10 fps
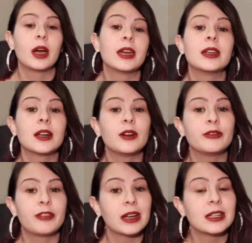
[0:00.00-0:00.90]
I ended up
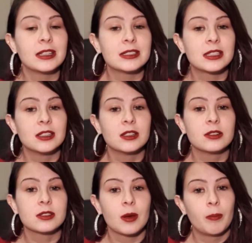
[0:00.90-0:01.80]
finding these
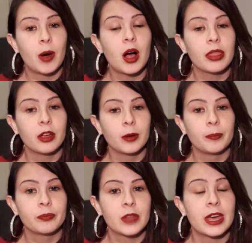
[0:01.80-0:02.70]
heels, bought
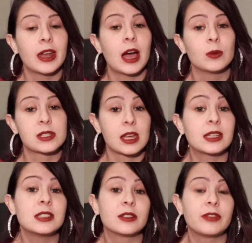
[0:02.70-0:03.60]
them, and I was
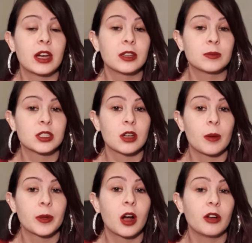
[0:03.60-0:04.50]
lucky to find them to
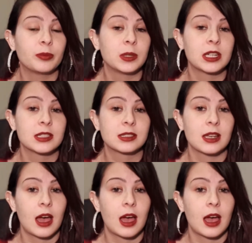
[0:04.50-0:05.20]
top it off because,